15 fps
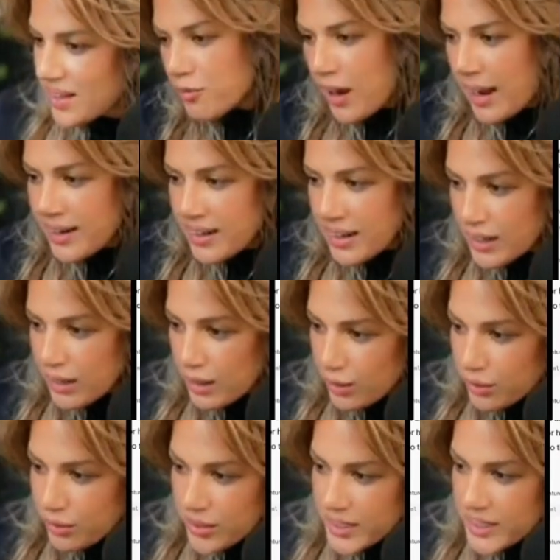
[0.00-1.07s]
I could
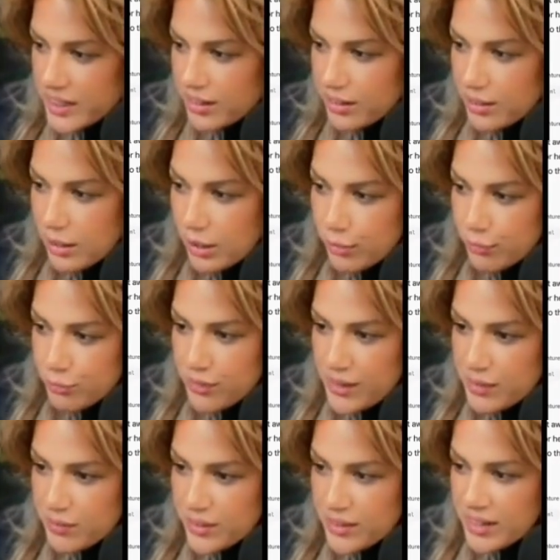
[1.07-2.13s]
include here her
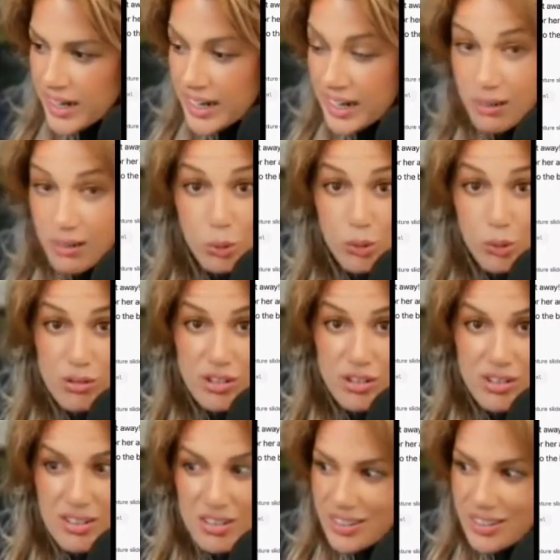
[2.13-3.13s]
favorite animals,